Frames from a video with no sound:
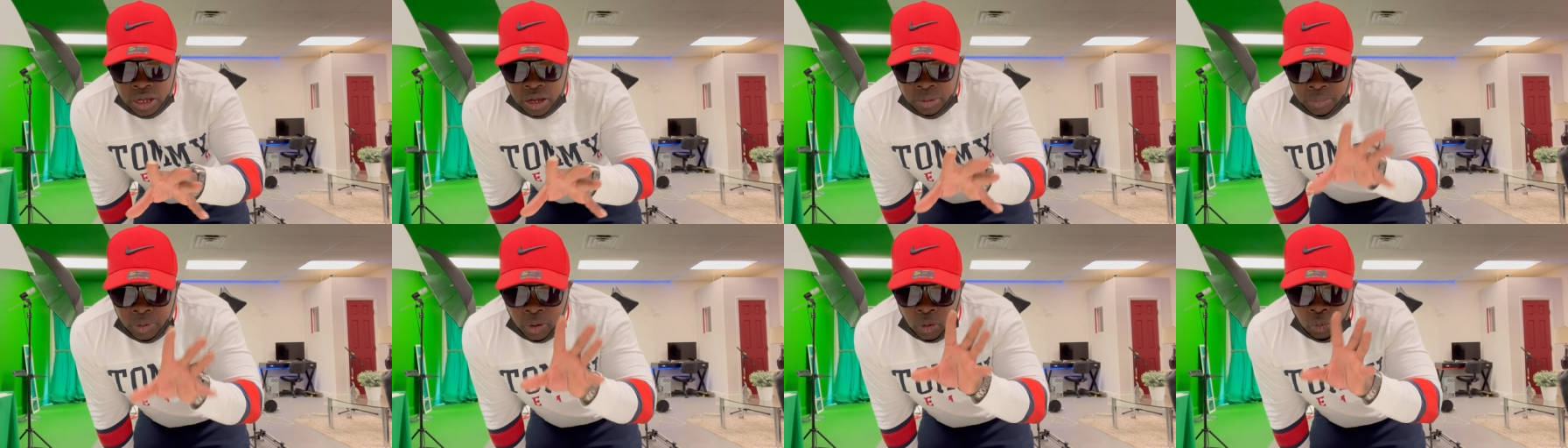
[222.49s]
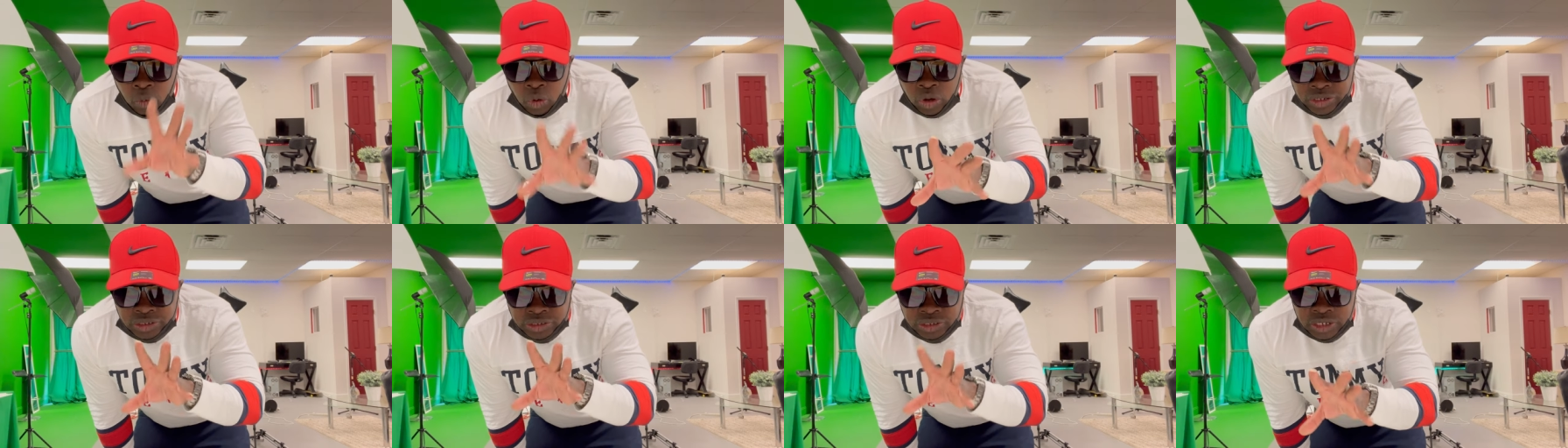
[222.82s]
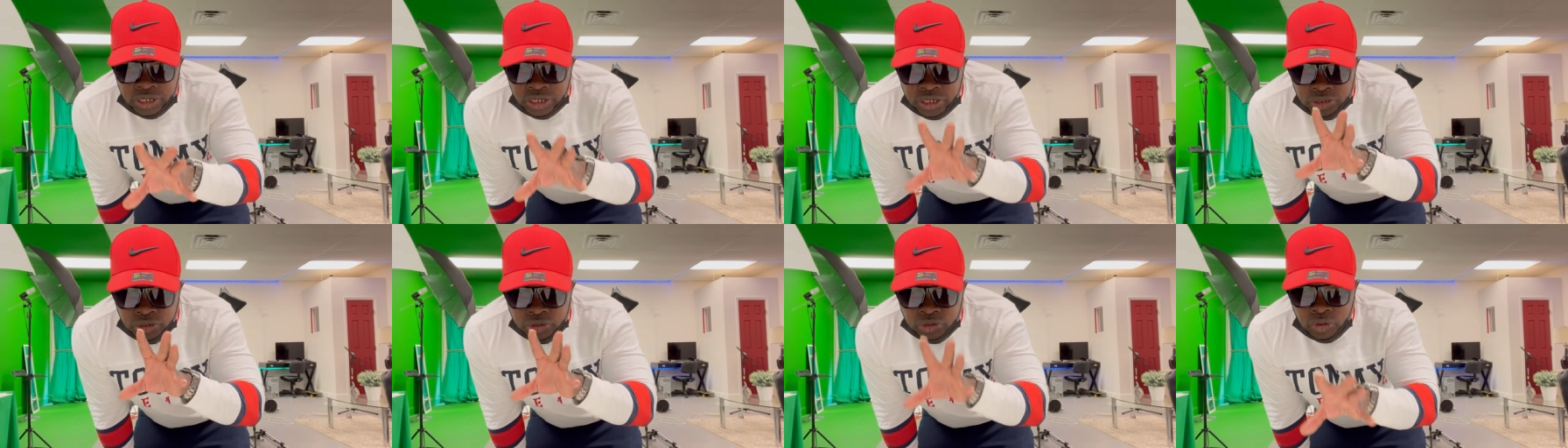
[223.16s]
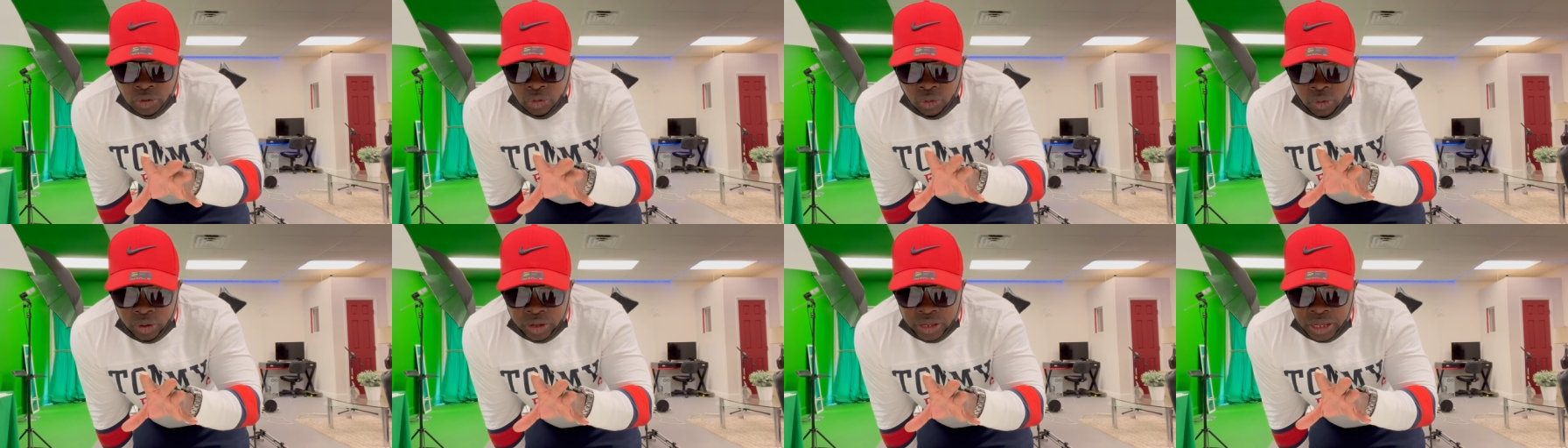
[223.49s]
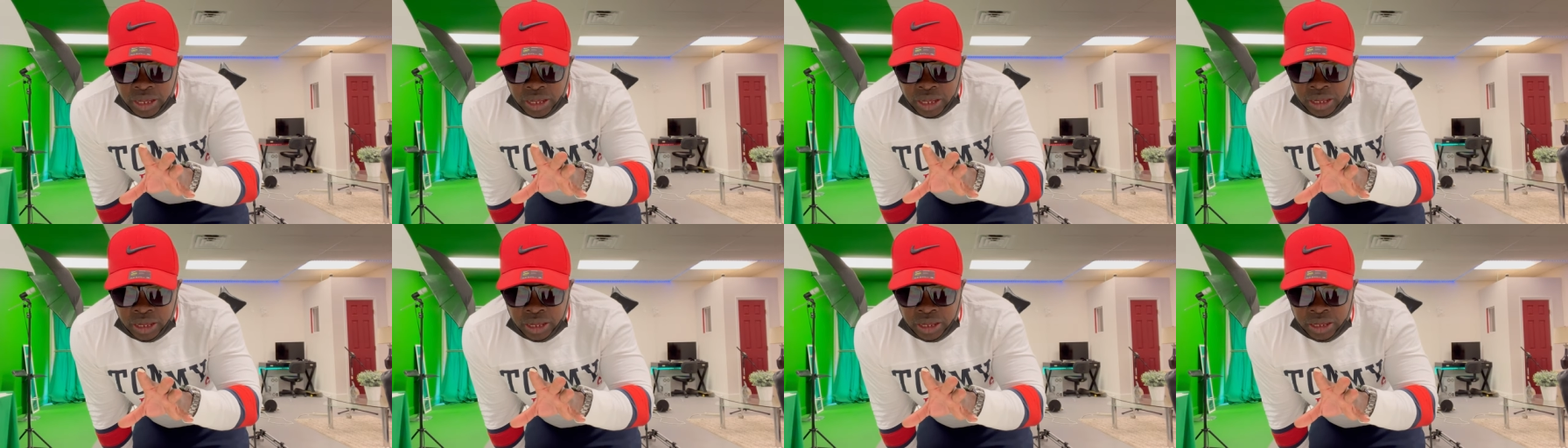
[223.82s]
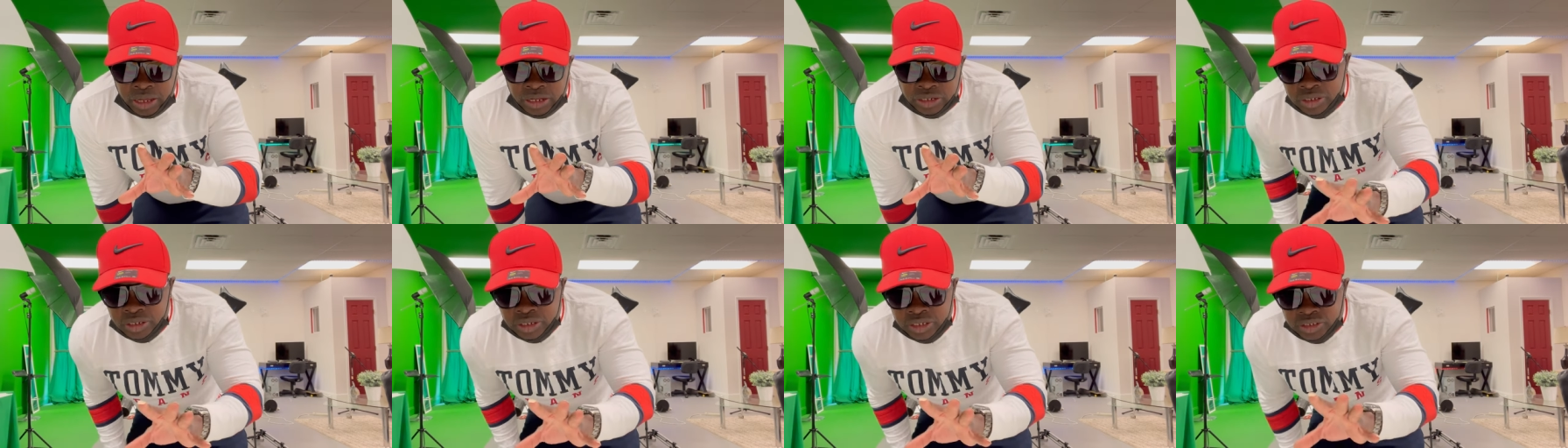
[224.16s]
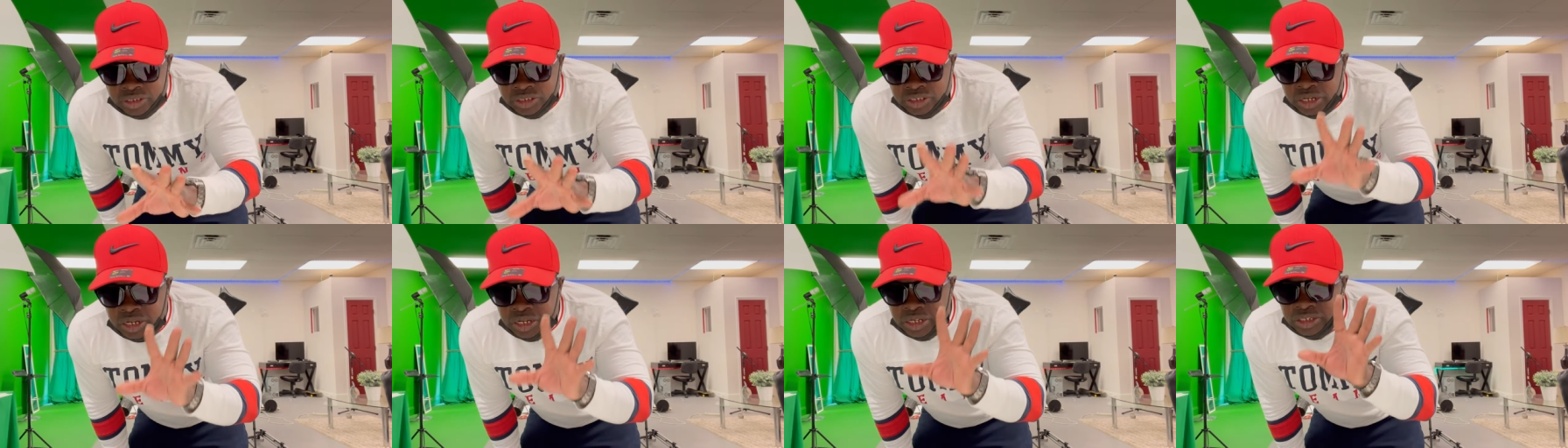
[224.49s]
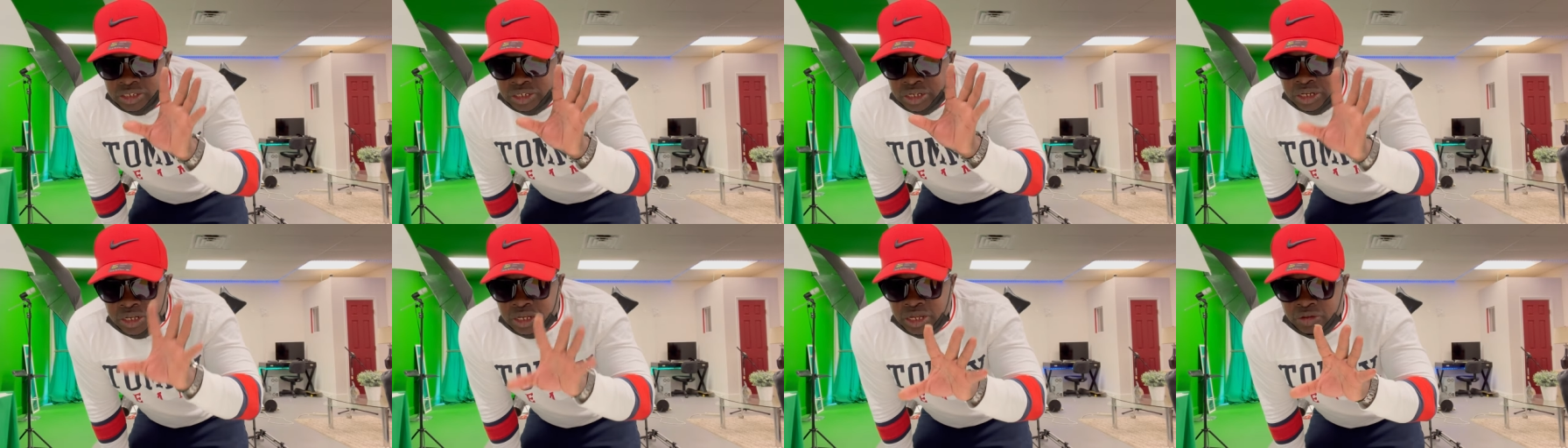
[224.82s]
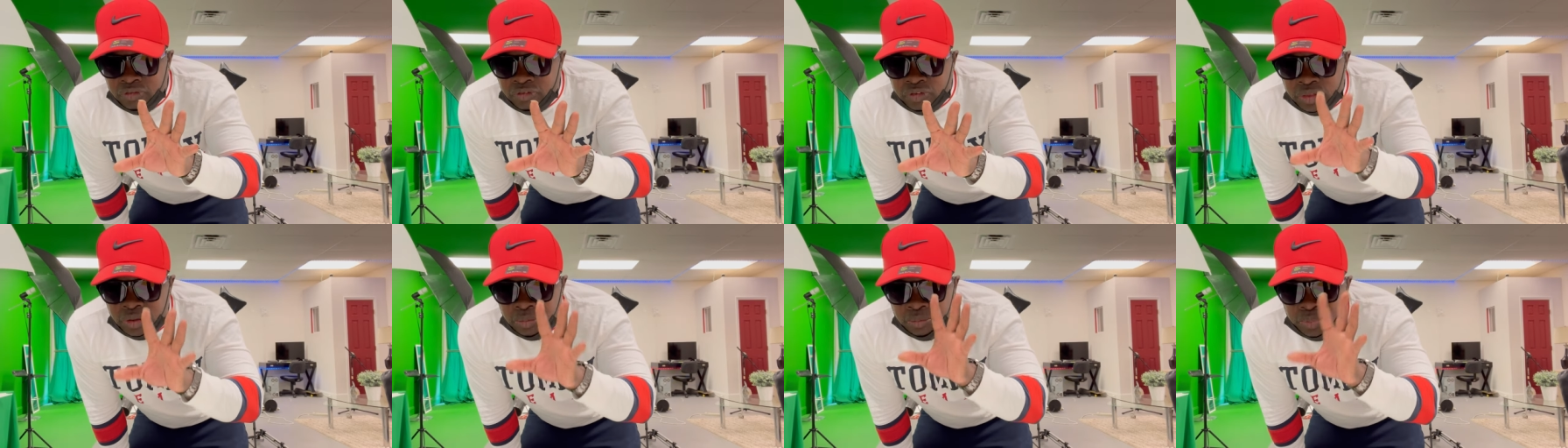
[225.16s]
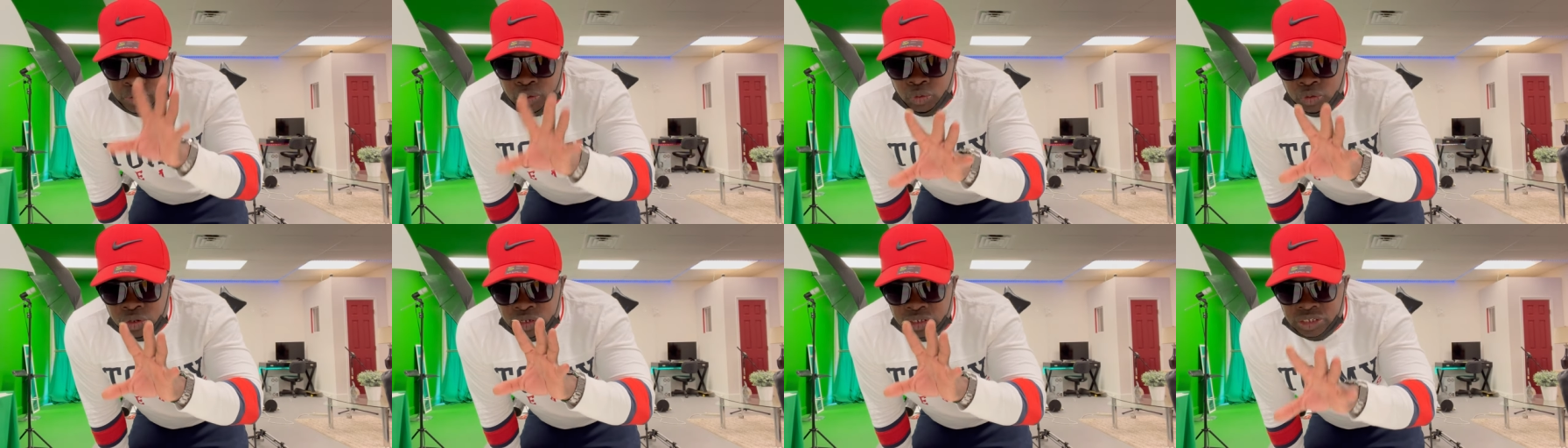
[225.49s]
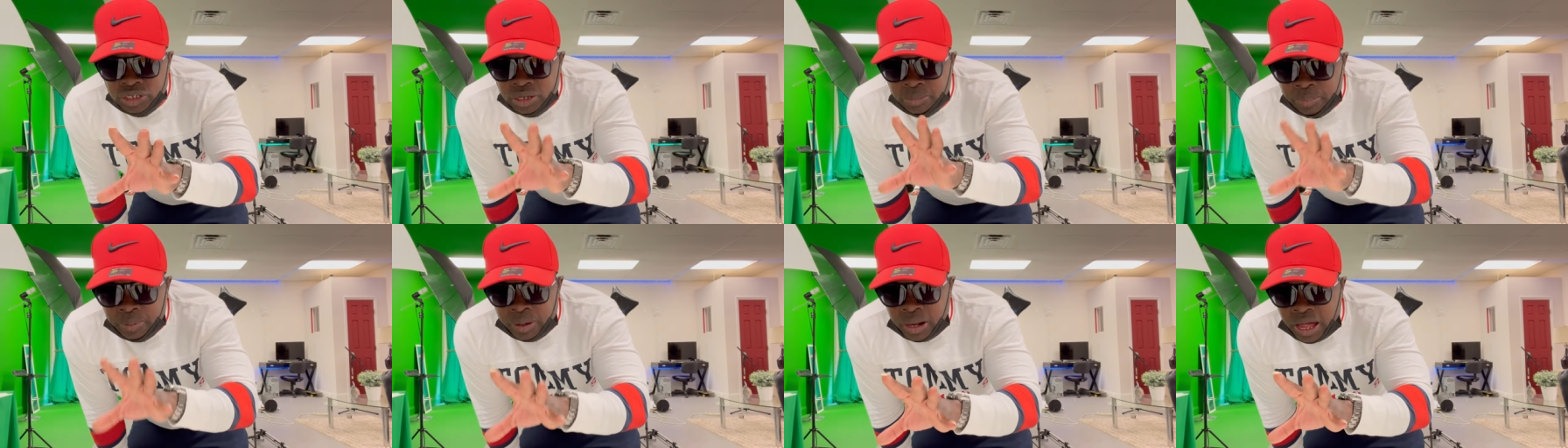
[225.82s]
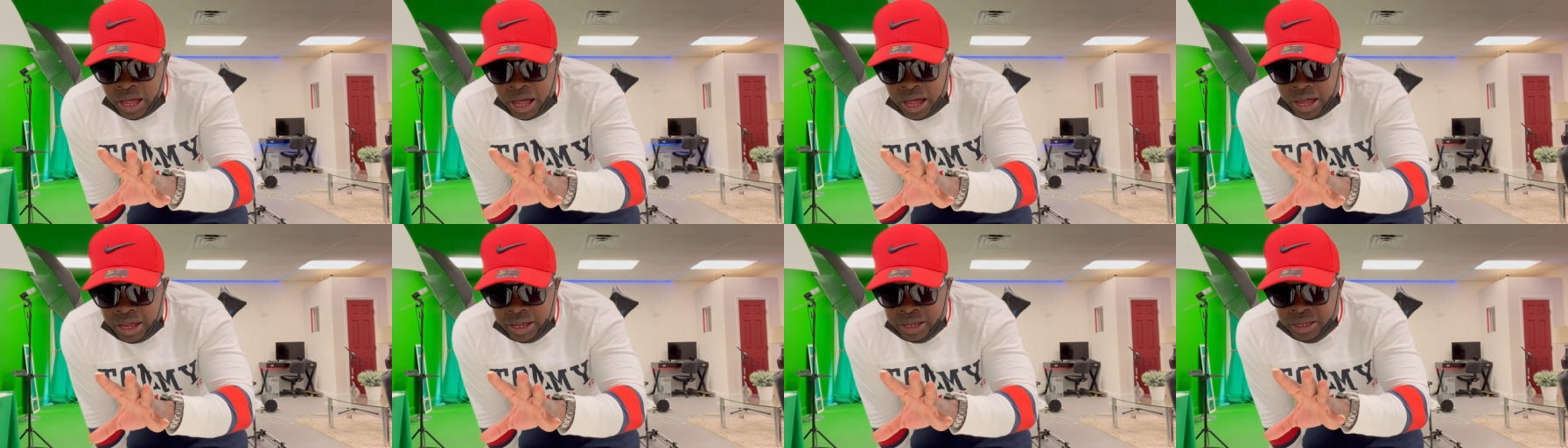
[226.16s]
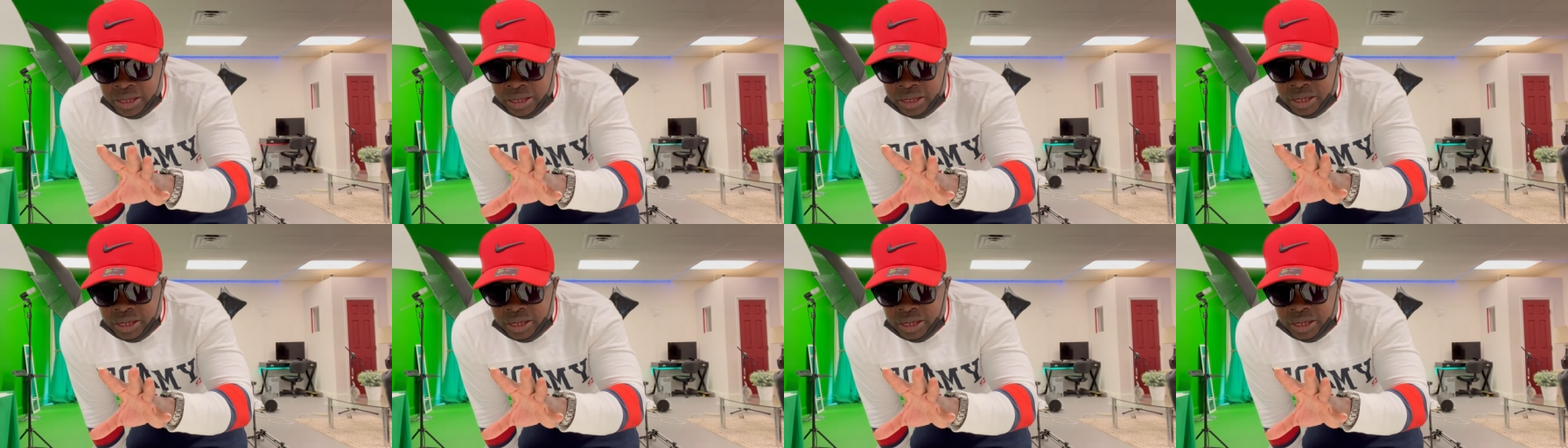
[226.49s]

But what she is doing is she is leaving the beauty supply